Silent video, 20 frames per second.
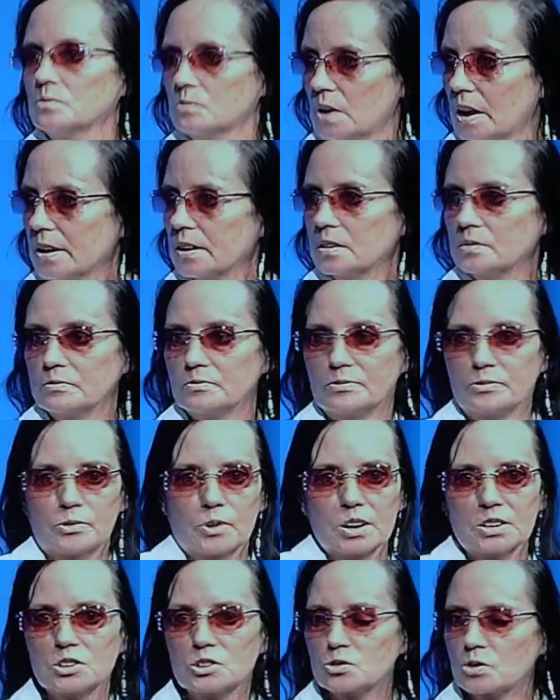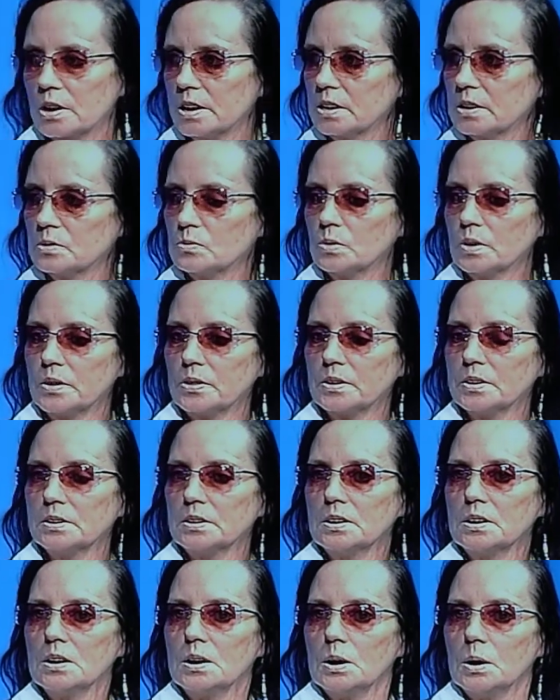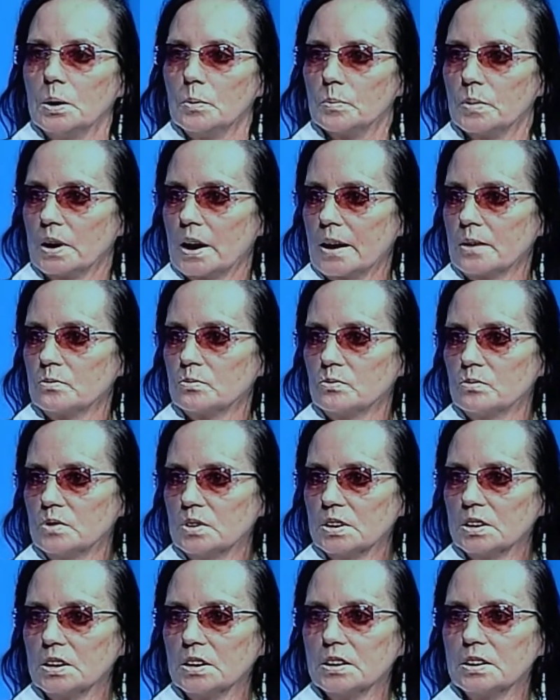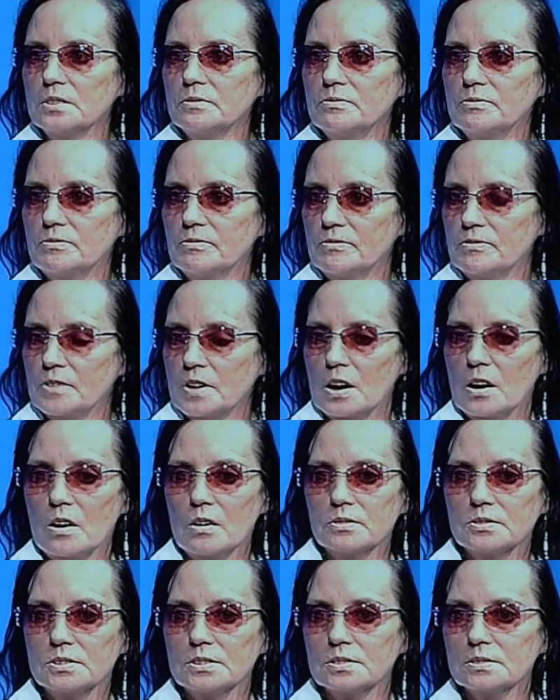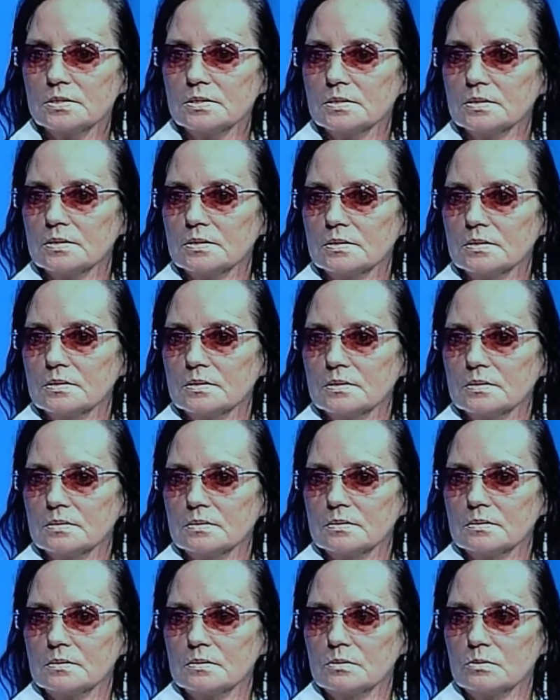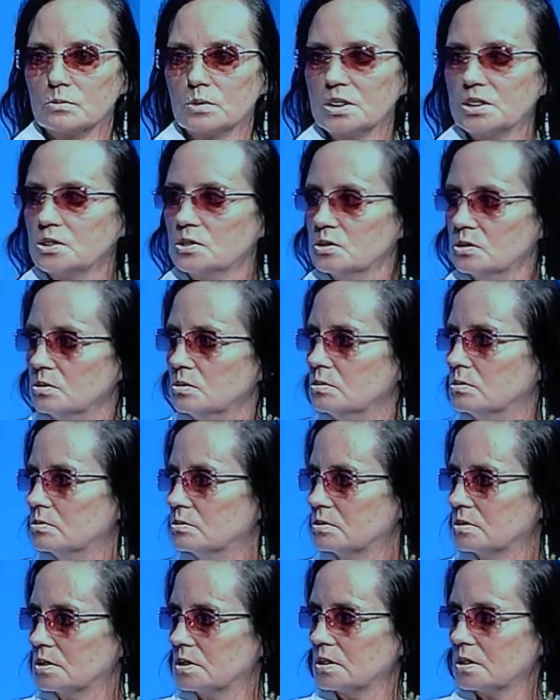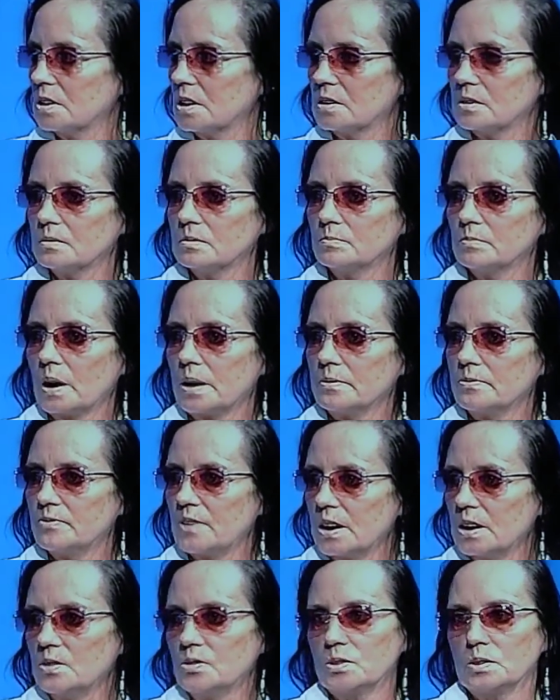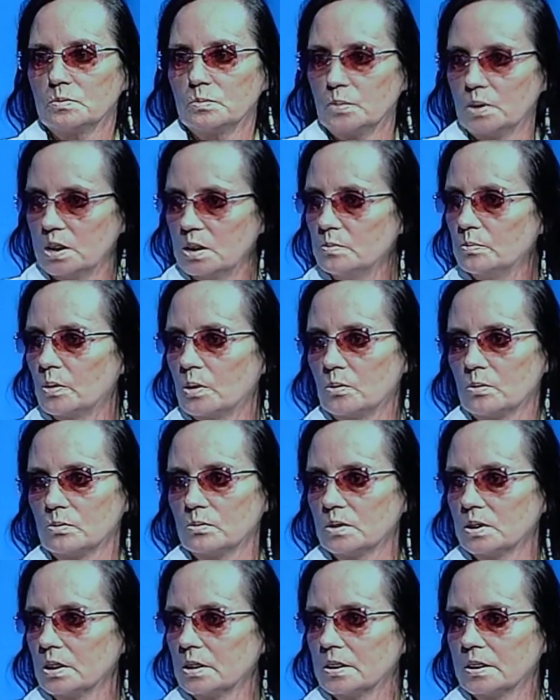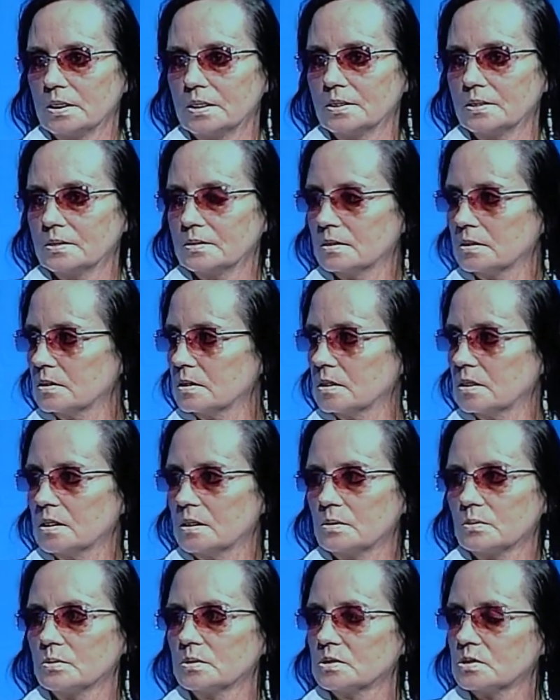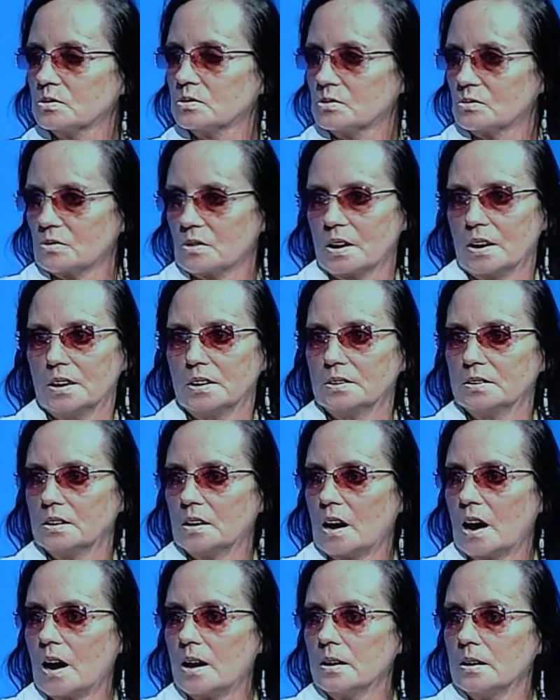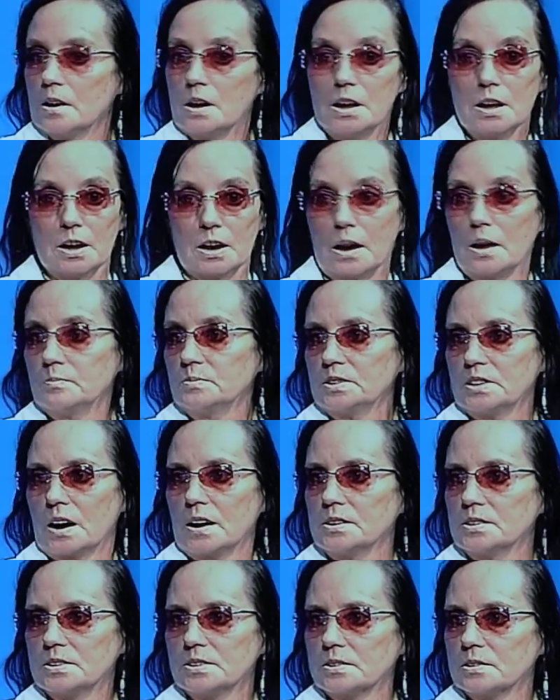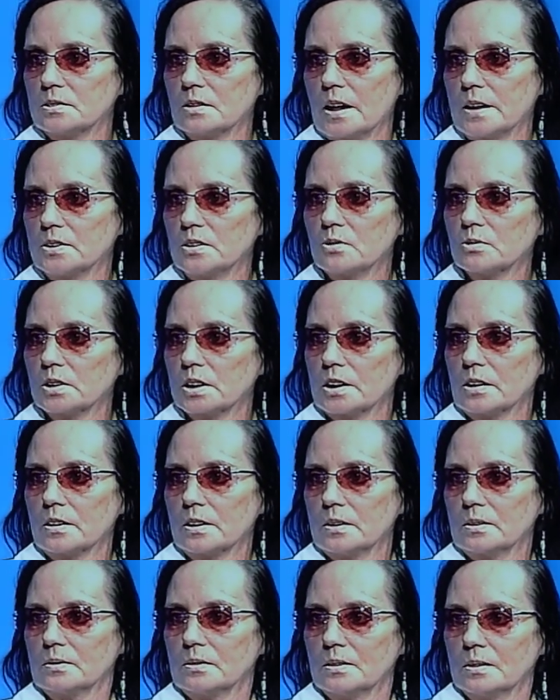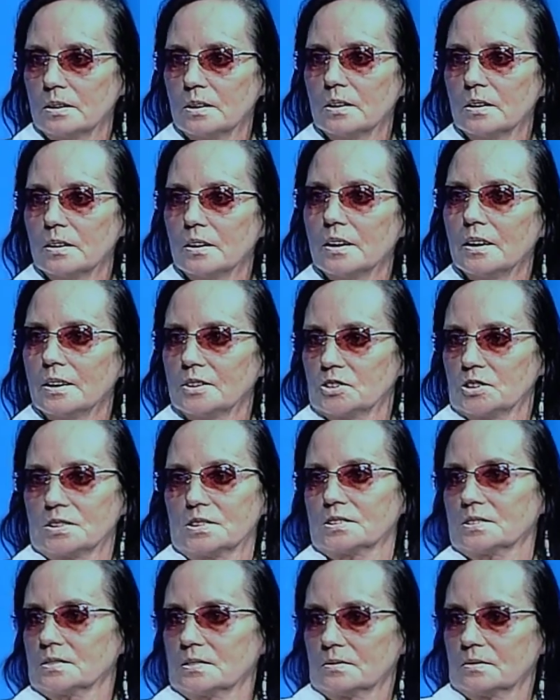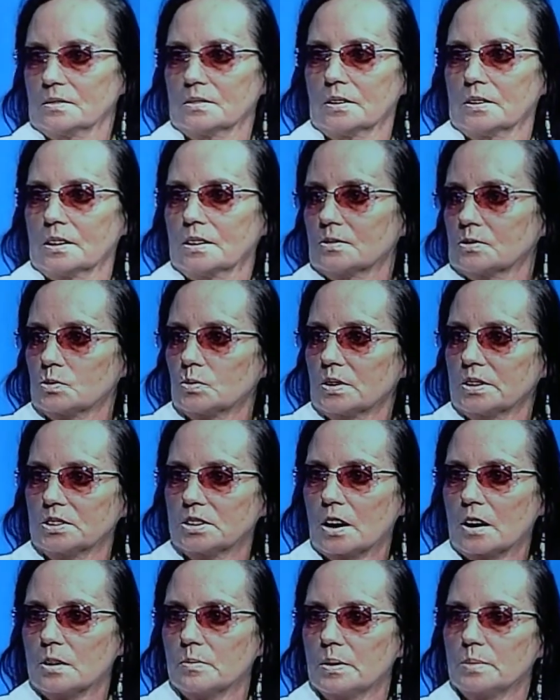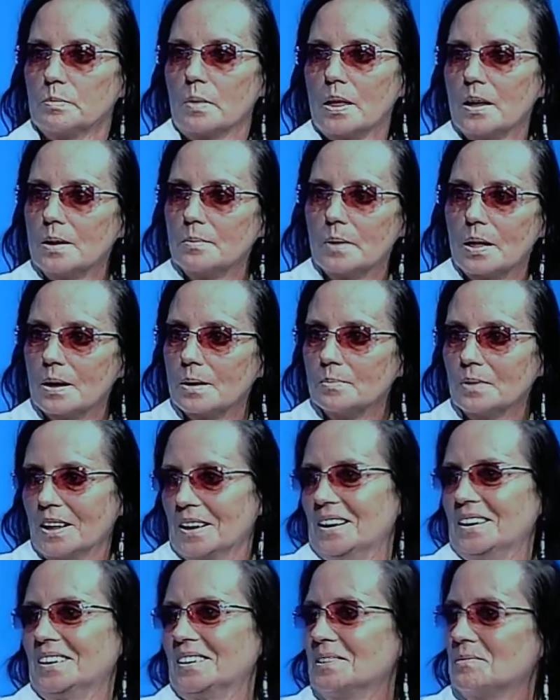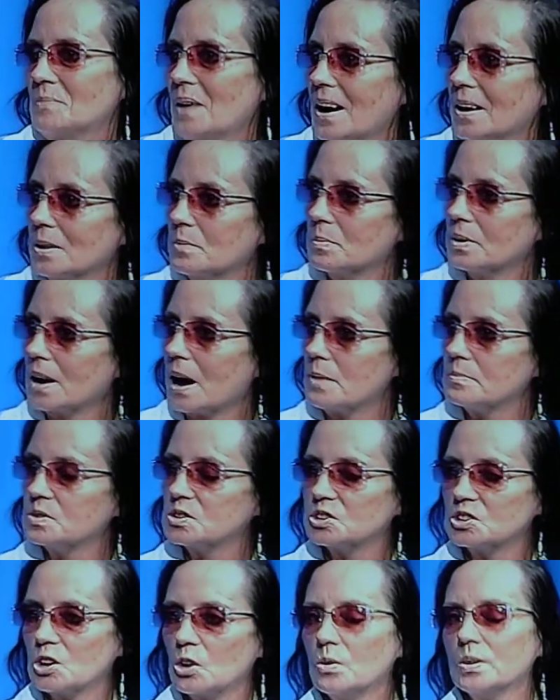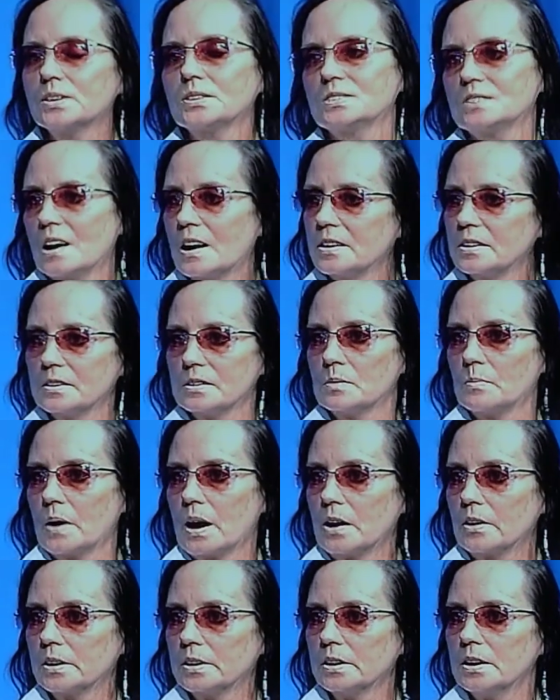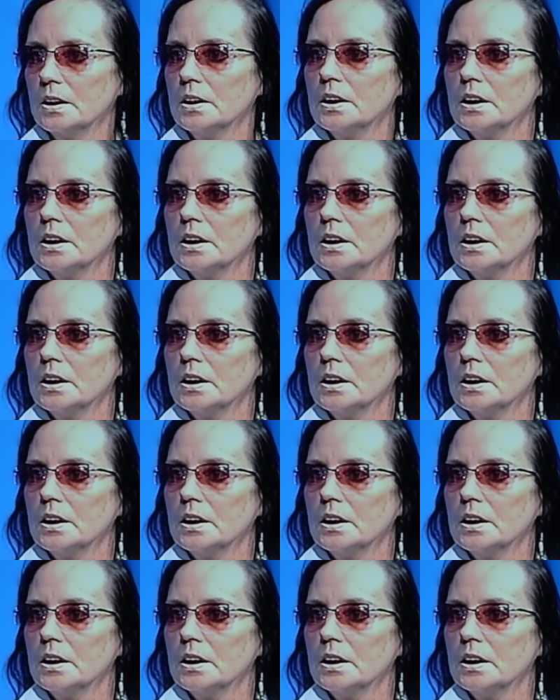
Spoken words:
Right, and frustrated with it. but I really felt renewed in my faith people. Really, it was great. I know Gary just gets really tired of me blah blah blah about it, but I'm so excited about it.